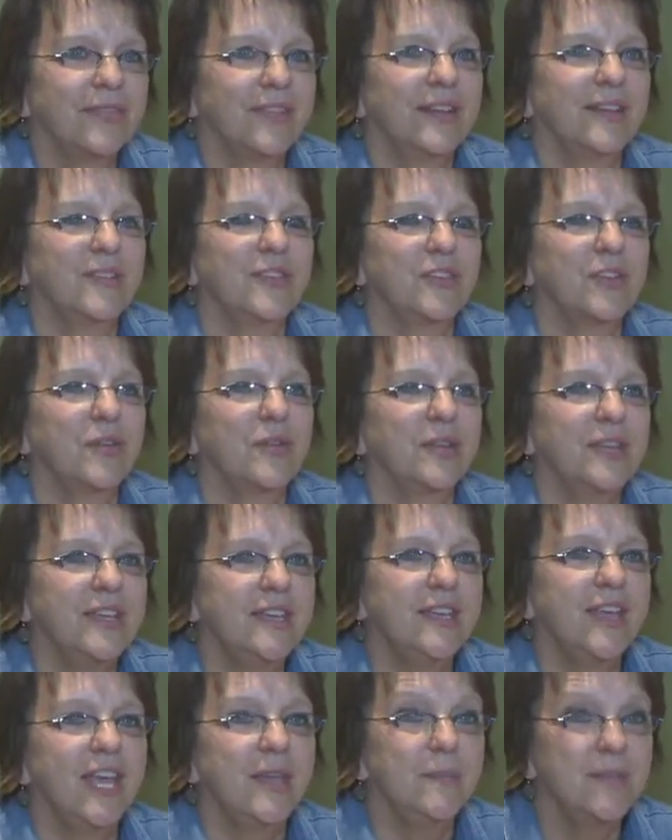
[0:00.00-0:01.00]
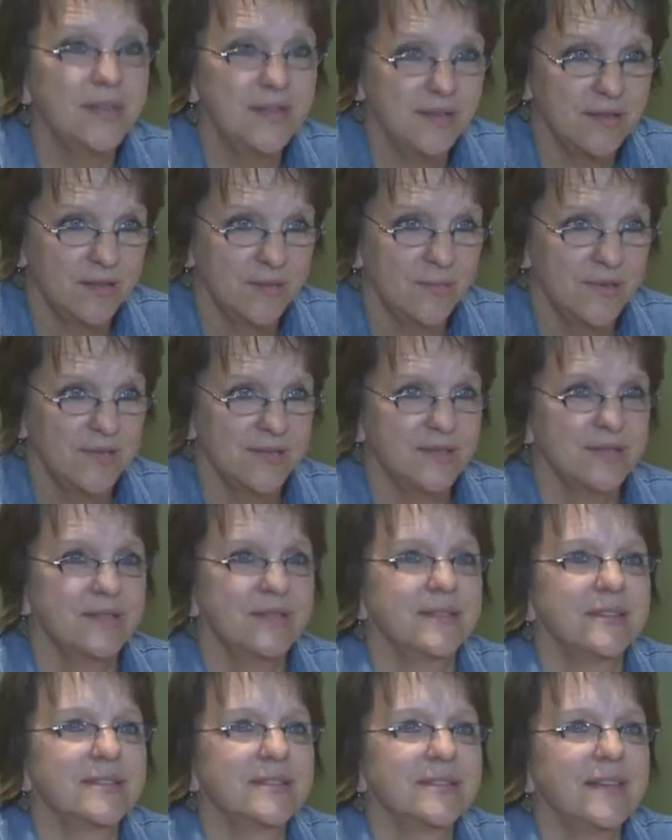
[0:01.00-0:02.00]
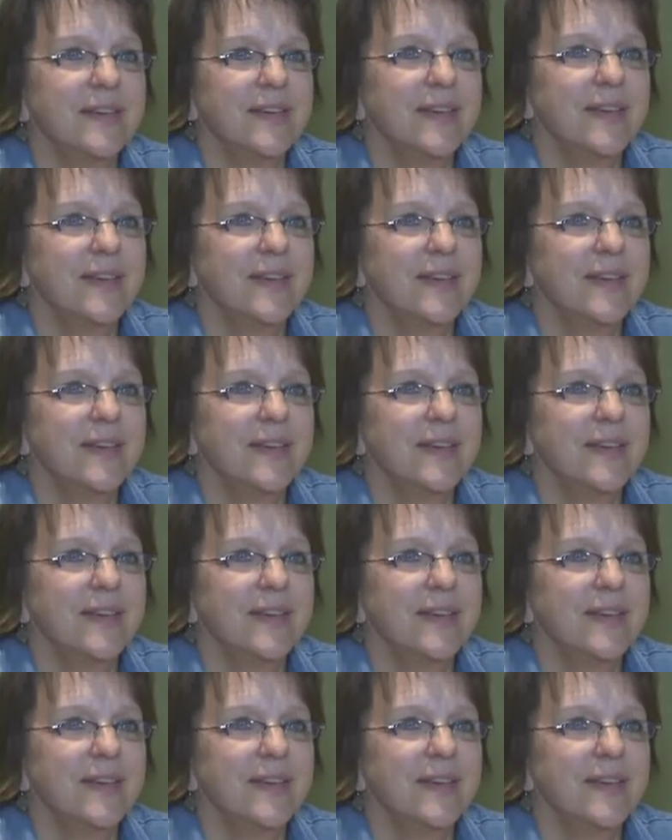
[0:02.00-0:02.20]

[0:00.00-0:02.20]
and so he came into the business,